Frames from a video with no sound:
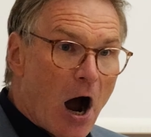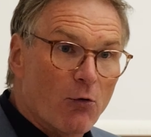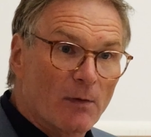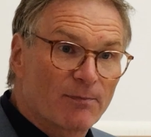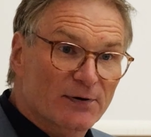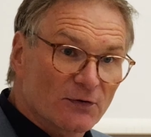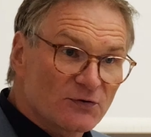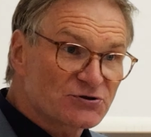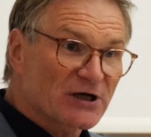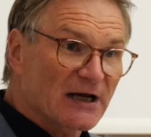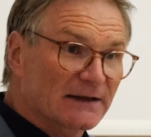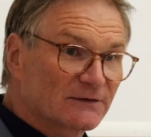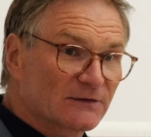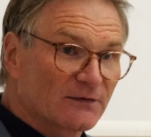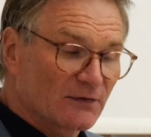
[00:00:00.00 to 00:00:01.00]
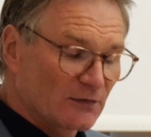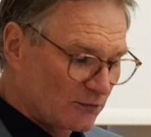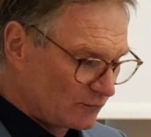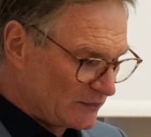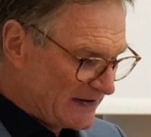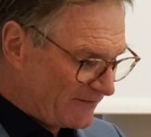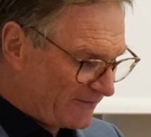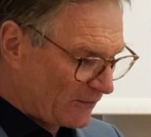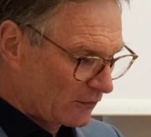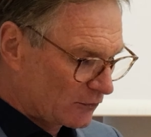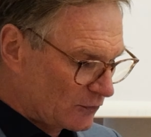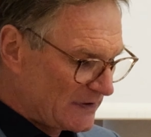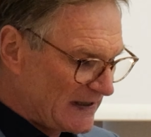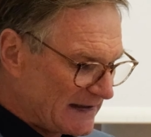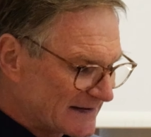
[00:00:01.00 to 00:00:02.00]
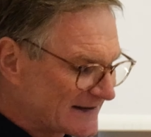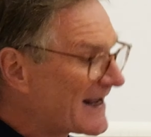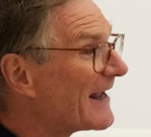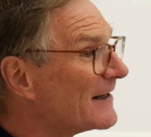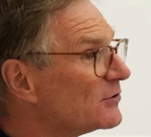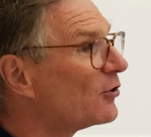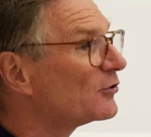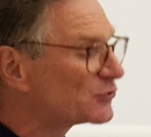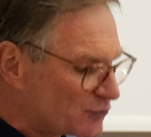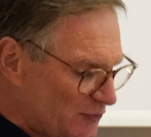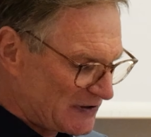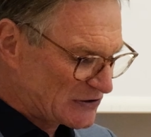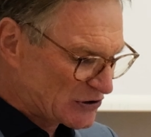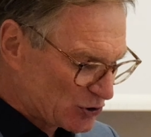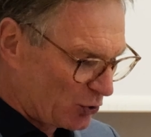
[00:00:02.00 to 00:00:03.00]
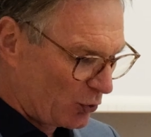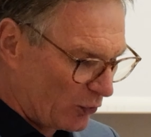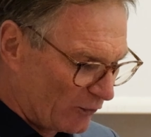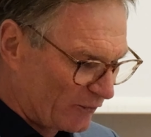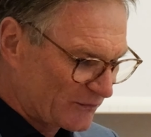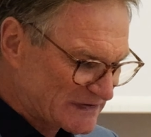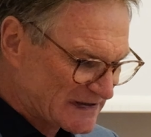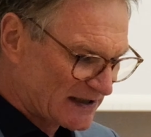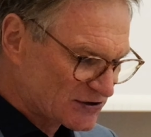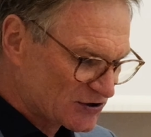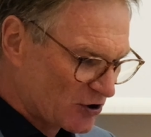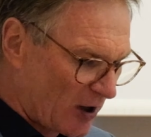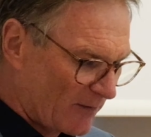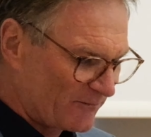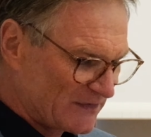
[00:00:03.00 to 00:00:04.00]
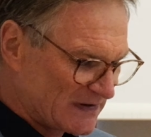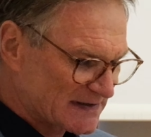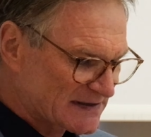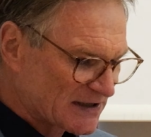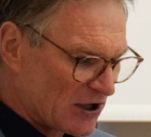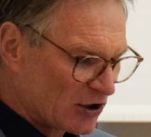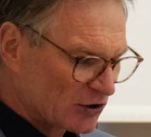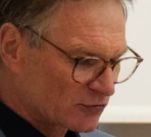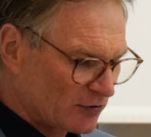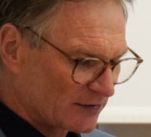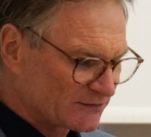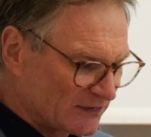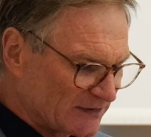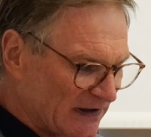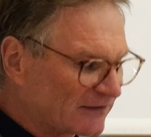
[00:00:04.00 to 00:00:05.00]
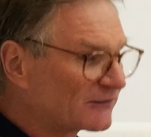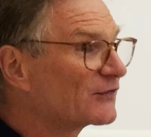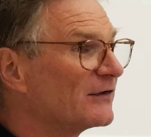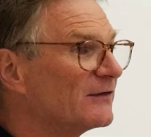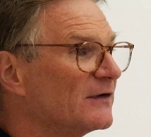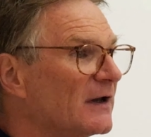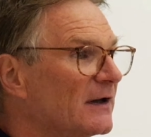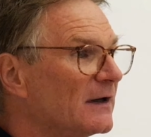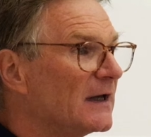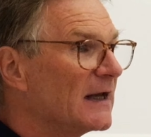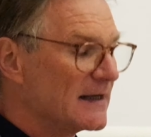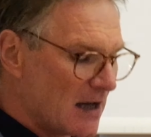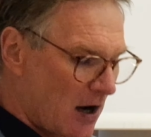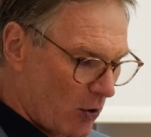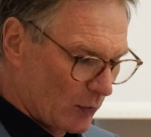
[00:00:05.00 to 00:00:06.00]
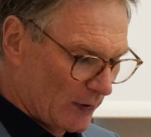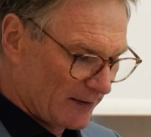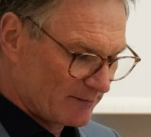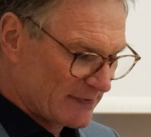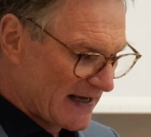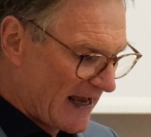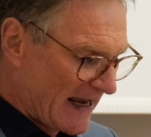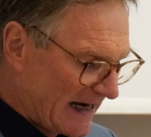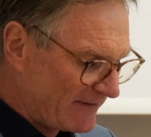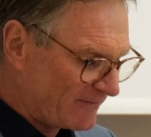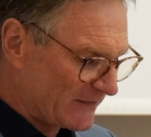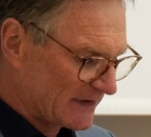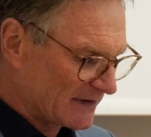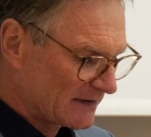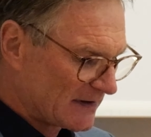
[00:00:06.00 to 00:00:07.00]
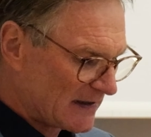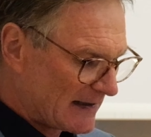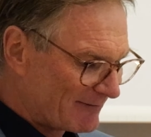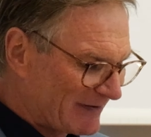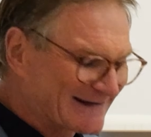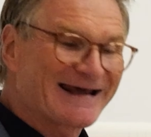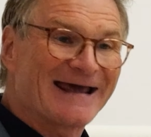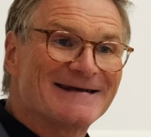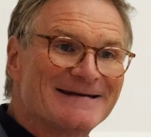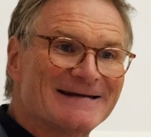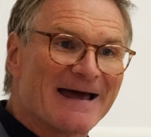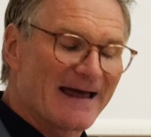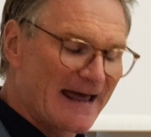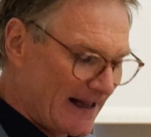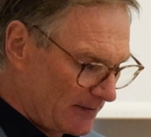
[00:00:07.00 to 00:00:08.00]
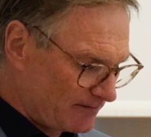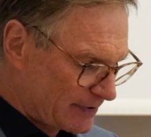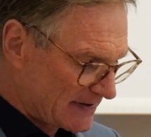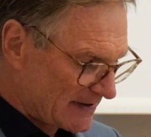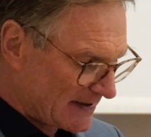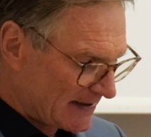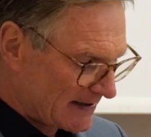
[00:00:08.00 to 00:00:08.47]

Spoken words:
Our project, RE4GREEN, cannot resolve such obvious contradiction in our behavior, but can help